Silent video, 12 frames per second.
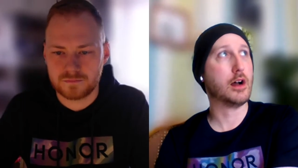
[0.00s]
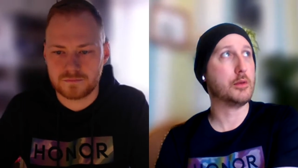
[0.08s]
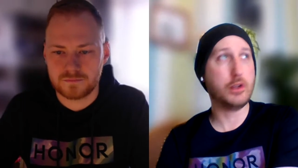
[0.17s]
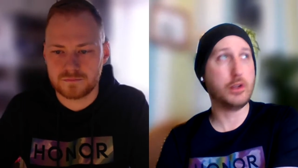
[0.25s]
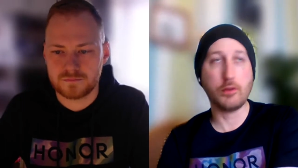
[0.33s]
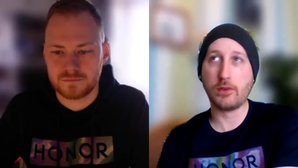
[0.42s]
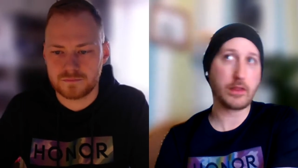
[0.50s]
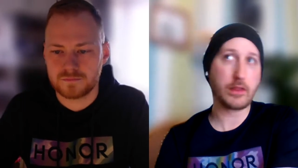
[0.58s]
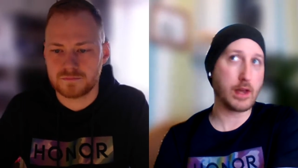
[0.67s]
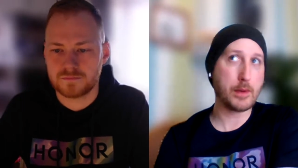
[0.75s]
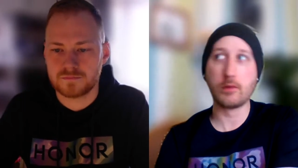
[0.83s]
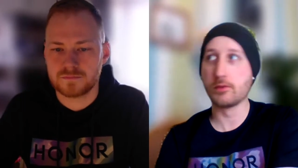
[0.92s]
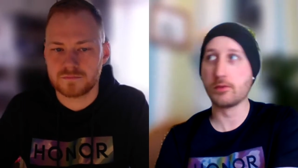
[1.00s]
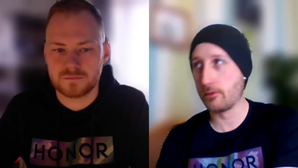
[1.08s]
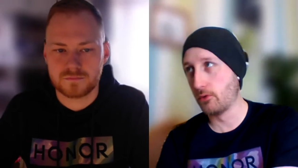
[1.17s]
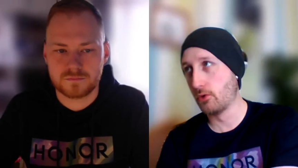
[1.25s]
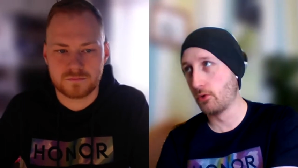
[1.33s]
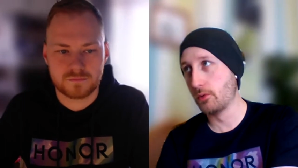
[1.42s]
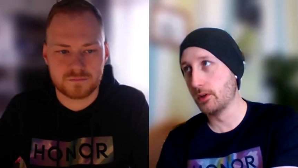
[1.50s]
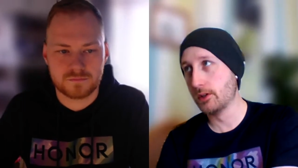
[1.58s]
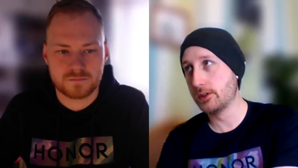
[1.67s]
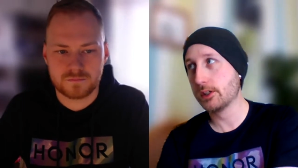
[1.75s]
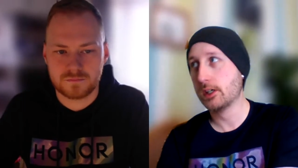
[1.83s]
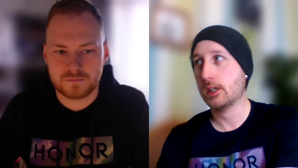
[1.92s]
Speaker 1: uh, and you can flick that backwards and
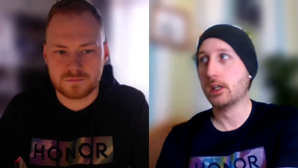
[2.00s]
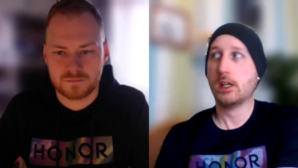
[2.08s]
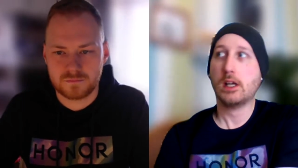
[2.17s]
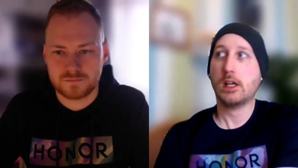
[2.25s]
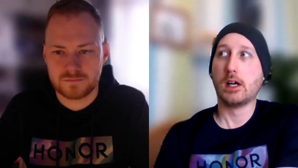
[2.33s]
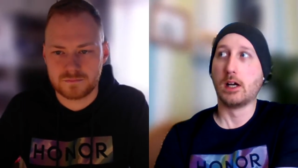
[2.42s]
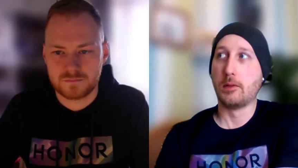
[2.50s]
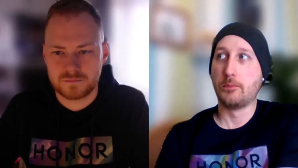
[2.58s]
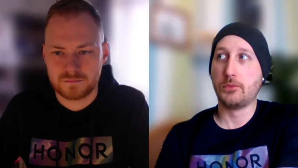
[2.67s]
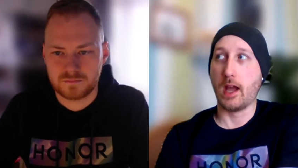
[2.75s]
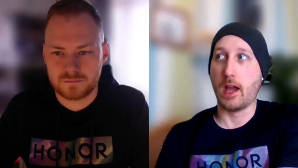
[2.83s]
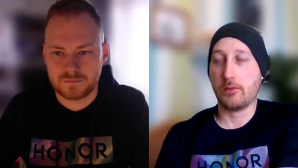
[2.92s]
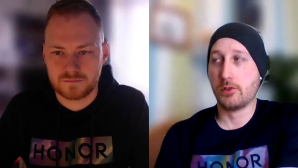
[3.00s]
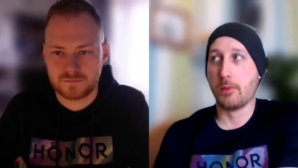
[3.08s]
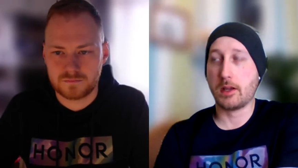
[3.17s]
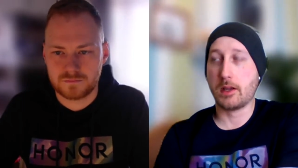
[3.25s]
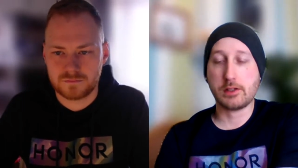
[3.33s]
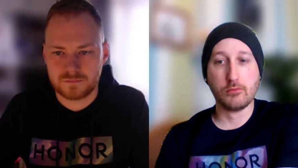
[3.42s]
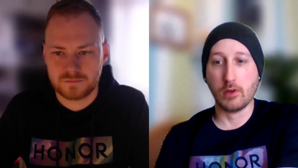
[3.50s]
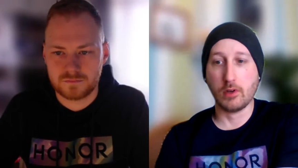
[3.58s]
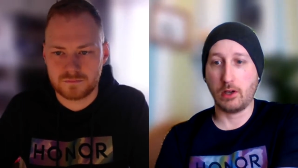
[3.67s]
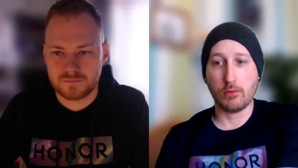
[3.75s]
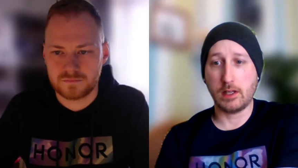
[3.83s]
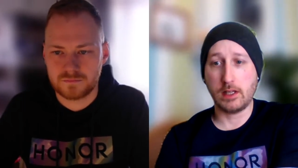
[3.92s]
forwards. Um, yeah, just makes it
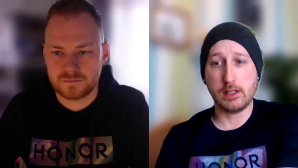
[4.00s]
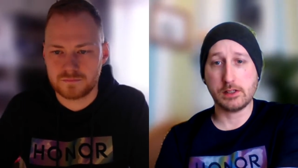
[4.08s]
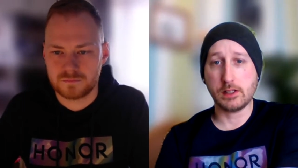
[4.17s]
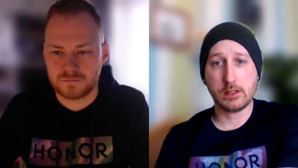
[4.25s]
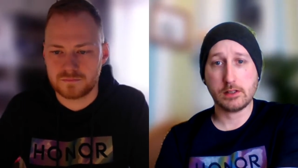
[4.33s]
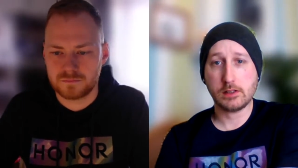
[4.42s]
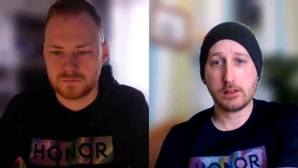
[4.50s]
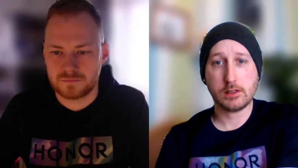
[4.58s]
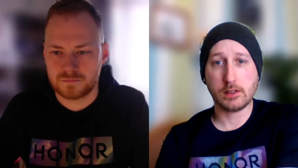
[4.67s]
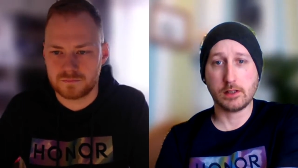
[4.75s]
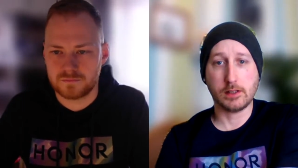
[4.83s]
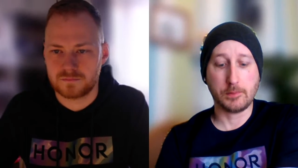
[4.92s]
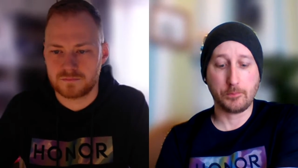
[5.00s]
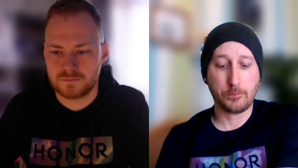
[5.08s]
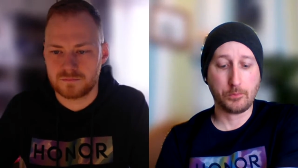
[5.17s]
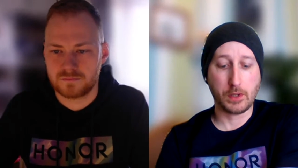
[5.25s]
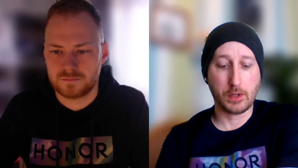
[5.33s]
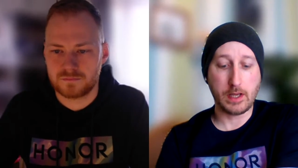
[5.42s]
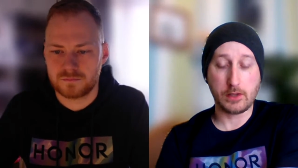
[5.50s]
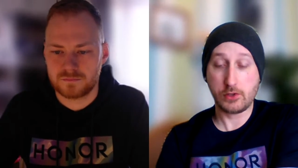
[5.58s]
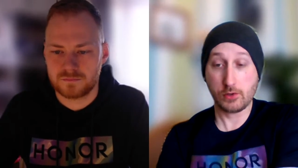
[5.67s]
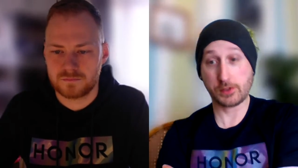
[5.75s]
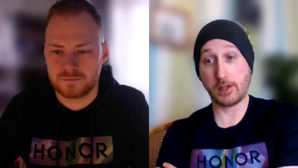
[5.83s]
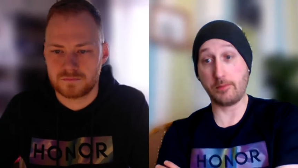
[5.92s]
really, really easy. Um, but yeah,
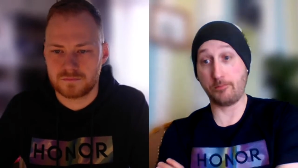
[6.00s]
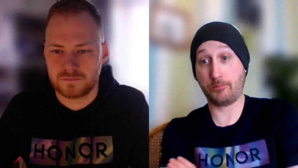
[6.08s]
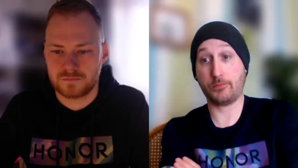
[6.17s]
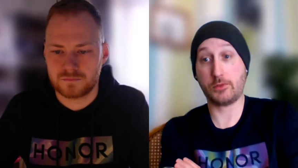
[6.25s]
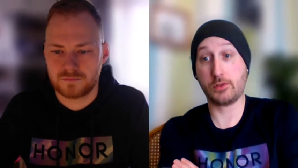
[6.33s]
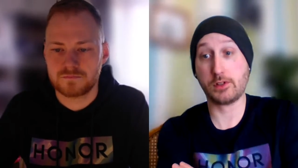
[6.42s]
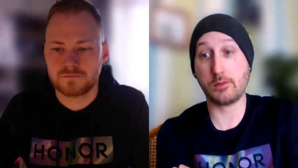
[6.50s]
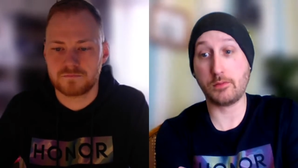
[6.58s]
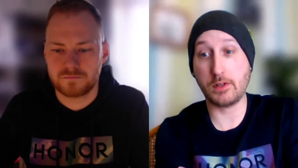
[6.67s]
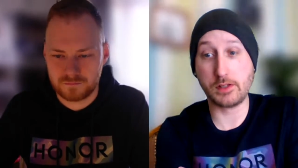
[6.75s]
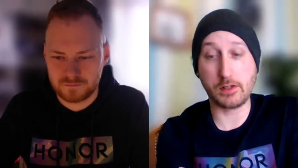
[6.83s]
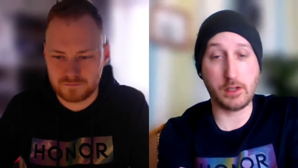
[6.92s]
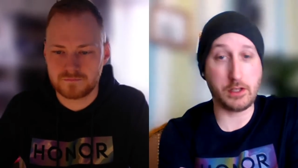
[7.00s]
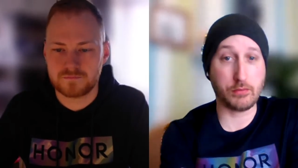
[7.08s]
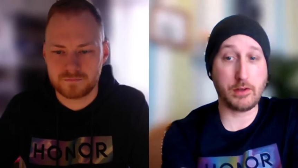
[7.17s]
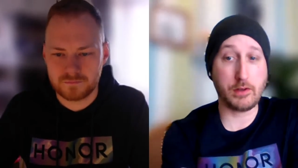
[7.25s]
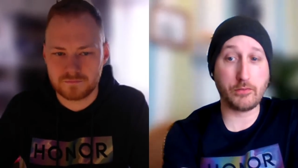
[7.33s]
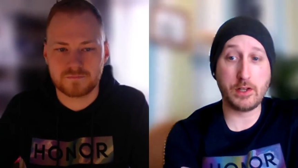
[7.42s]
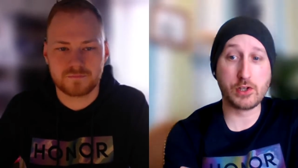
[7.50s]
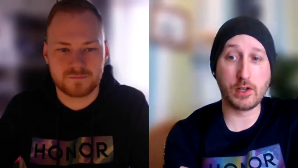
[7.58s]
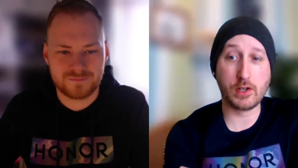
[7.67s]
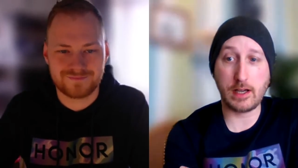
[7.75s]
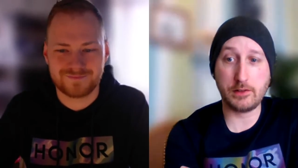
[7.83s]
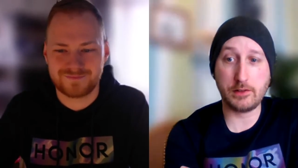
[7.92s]
dual sim, dual sim is a great
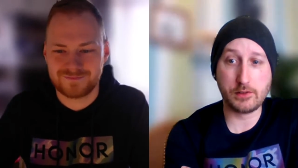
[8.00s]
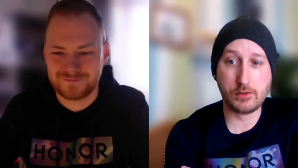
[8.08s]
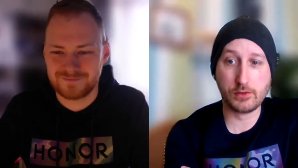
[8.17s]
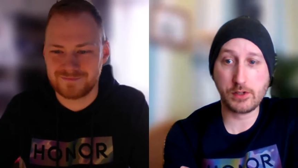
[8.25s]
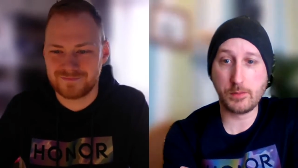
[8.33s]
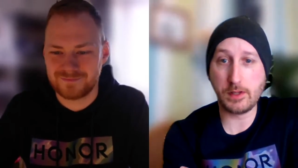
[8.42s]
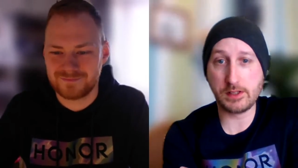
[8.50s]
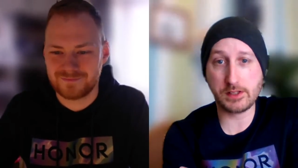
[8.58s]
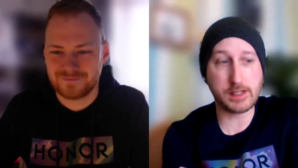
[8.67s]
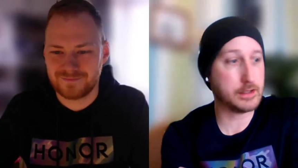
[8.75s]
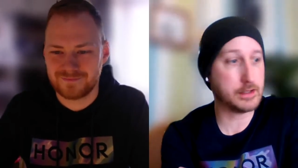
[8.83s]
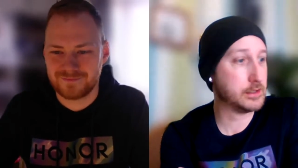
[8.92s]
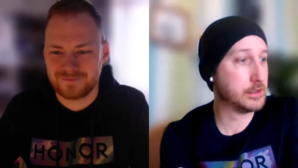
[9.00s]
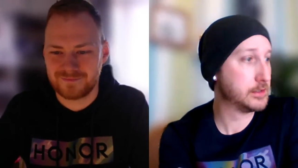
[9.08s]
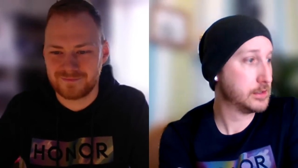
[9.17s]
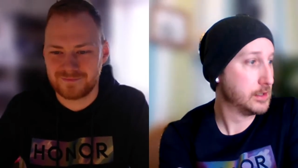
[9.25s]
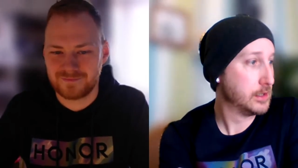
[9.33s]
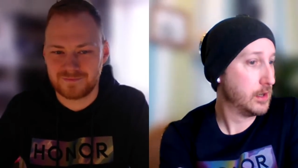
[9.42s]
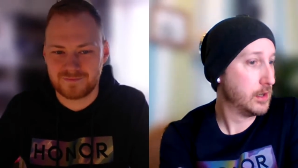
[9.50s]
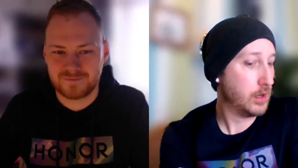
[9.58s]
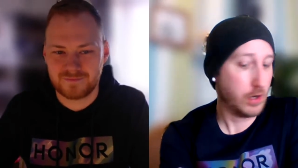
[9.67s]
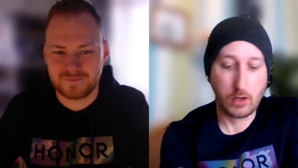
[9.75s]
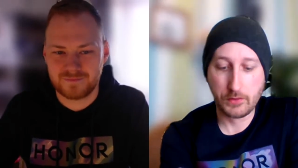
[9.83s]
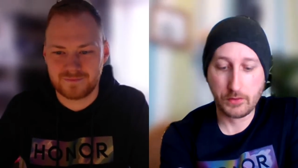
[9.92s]
feature, and dual sim is standard
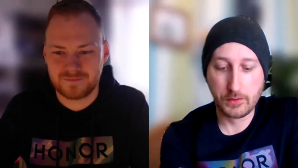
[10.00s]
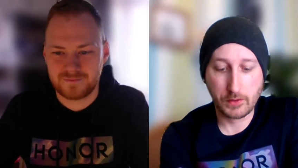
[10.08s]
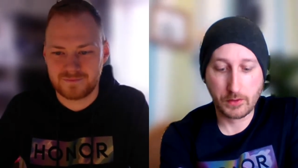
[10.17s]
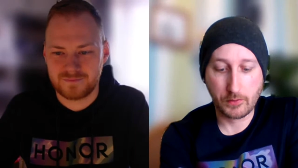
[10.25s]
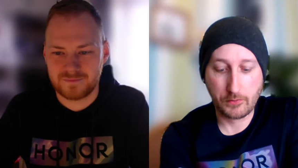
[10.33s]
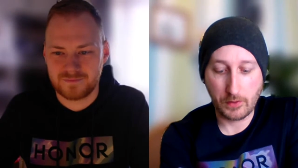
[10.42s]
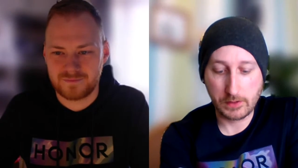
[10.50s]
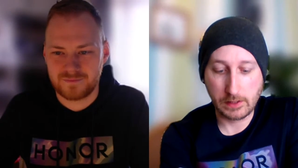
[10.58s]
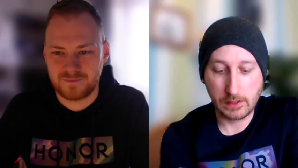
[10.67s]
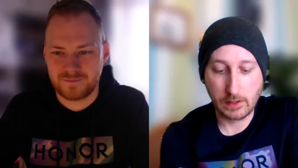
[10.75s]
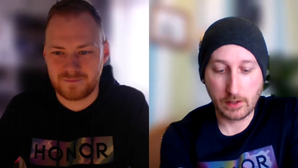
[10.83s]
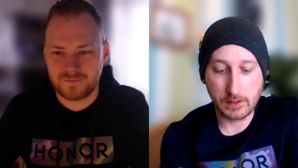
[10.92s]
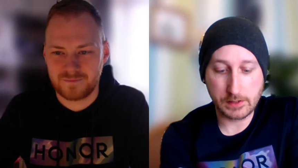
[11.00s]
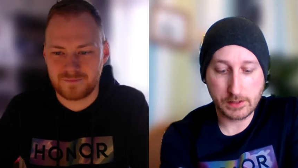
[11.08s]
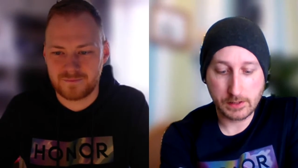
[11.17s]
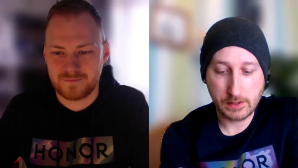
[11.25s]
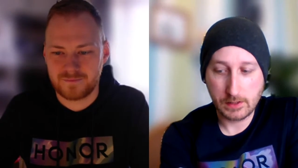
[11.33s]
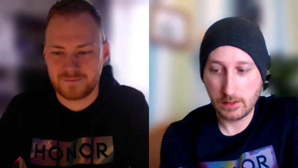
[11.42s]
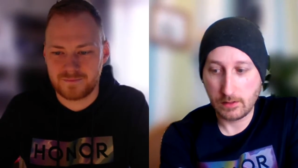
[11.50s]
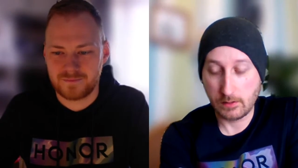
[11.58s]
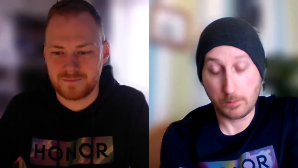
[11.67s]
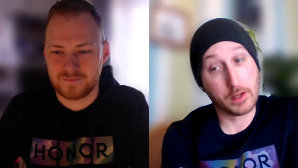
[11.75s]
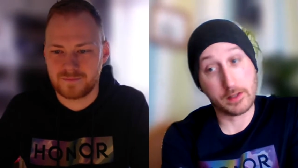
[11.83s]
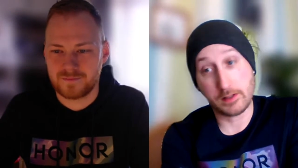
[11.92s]
on the 50 Lite.
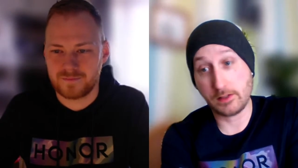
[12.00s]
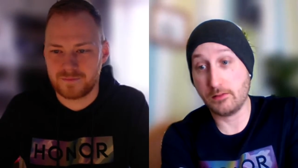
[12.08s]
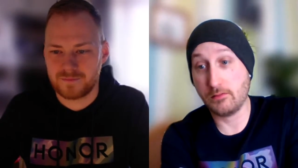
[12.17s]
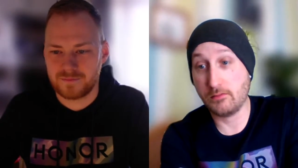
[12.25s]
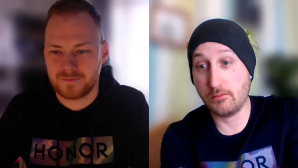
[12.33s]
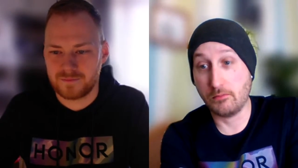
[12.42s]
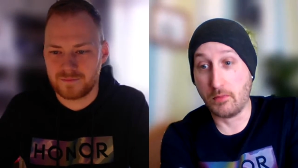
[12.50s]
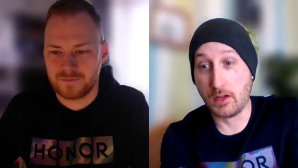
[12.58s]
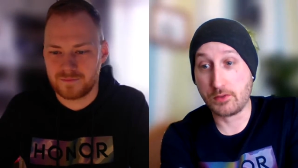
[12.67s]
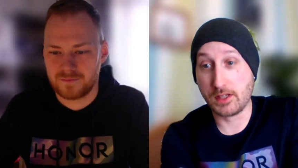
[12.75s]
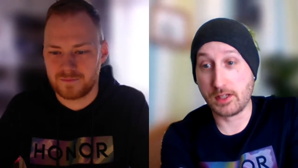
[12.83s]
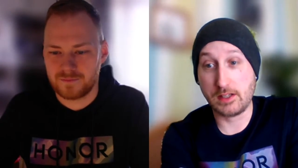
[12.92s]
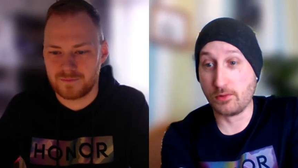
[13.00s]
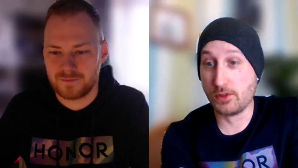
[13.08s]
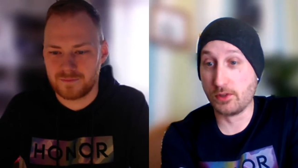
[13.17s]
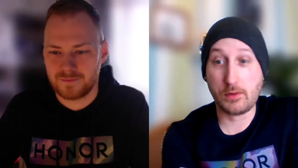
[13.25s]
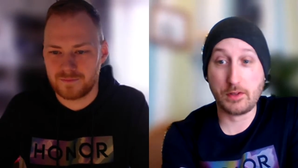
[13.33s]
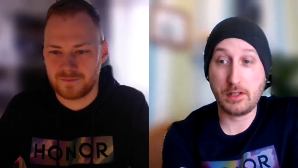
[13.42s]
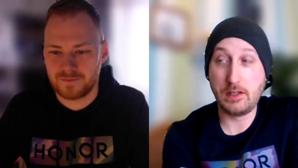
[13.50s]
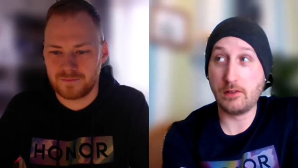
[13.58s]
but might as well say it's also on